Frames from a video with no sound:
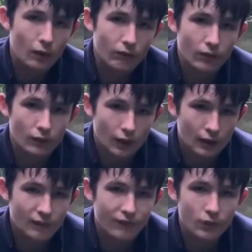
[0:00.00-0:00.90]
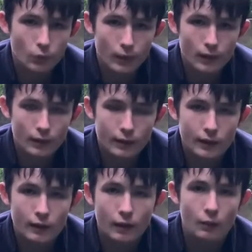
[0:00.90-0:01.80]
over the next few weeks
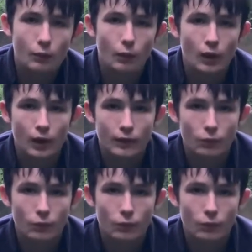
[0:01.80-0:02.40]
while I